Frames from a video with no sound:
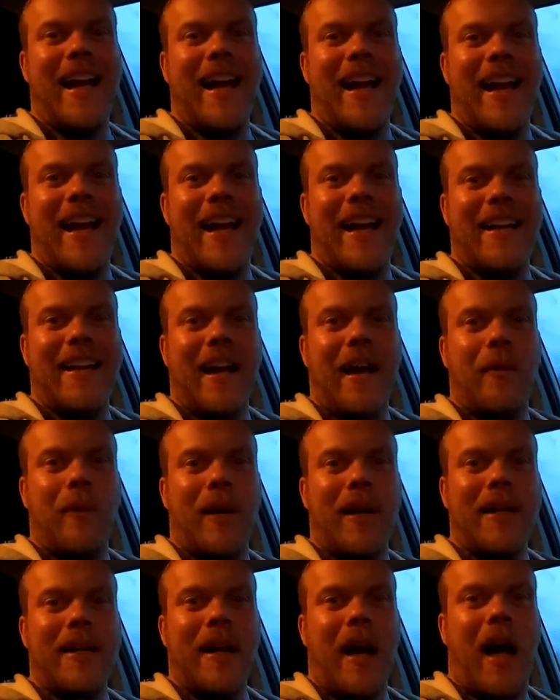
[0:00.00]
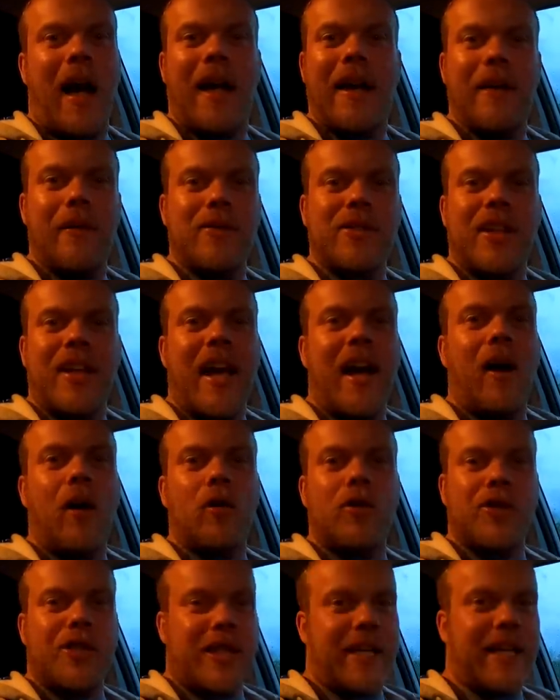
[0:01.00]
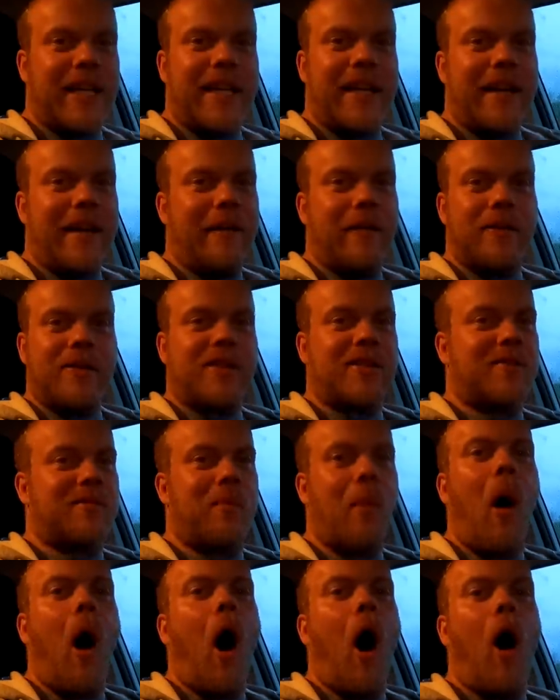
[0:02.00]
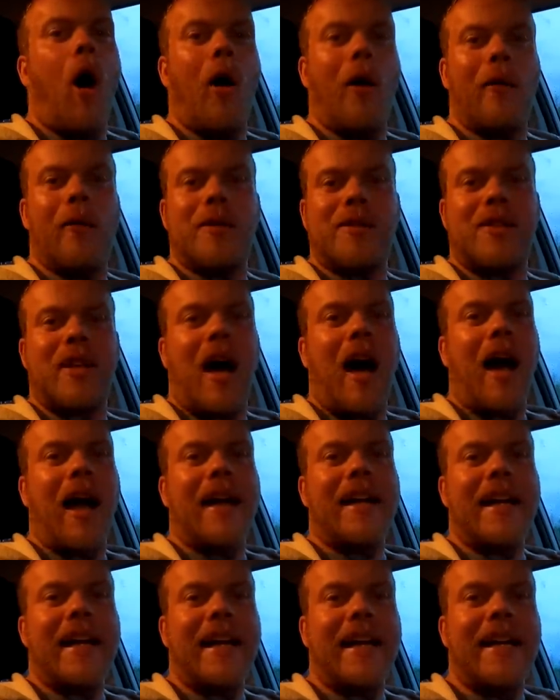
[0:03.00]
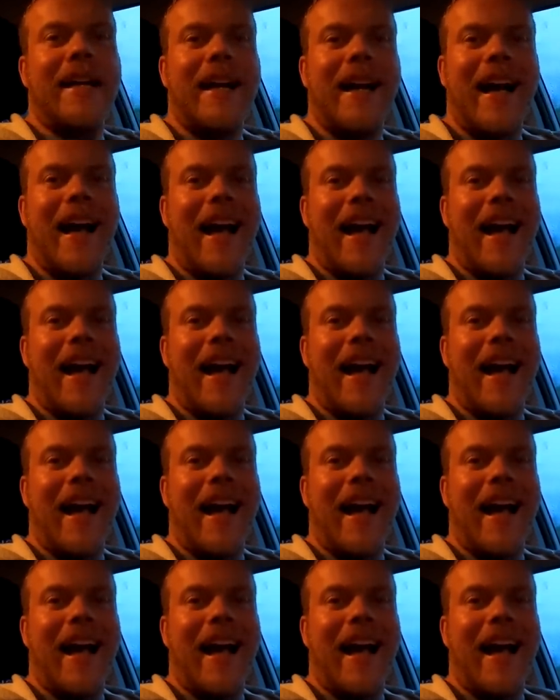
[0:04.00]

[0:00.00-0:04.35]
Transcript: And I went and got, it was an L G, it was small, it was tiny.